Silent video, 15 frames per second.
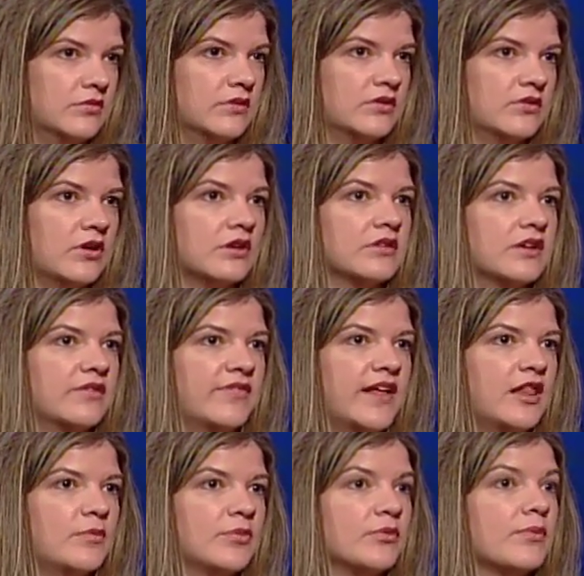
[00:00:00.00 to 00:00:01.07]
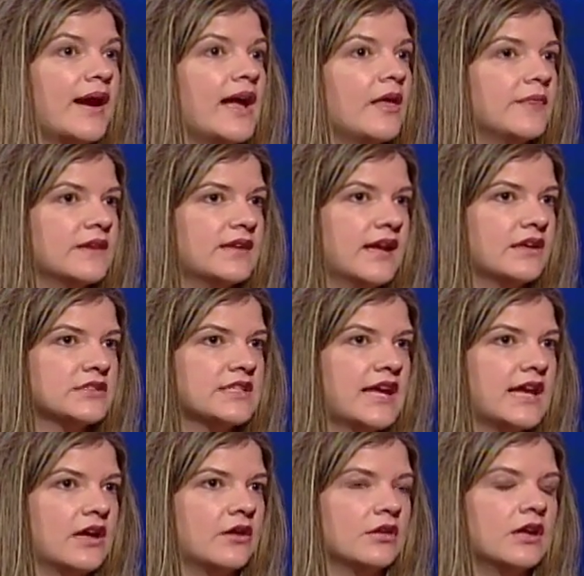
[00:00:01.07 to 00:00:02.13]
start to develop around the
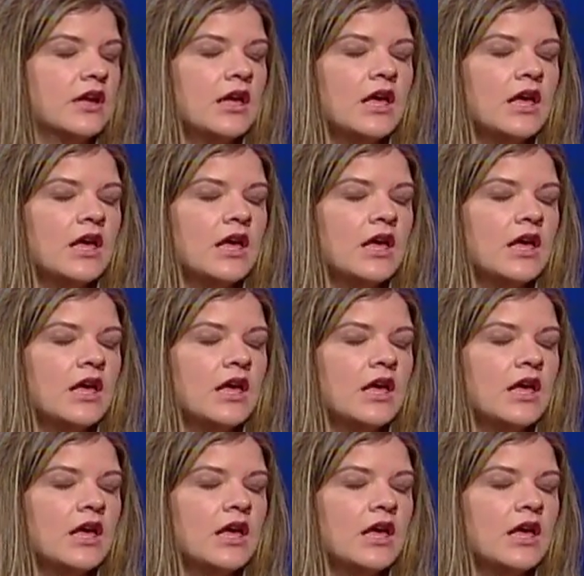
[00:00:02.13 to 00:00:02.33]
downtown.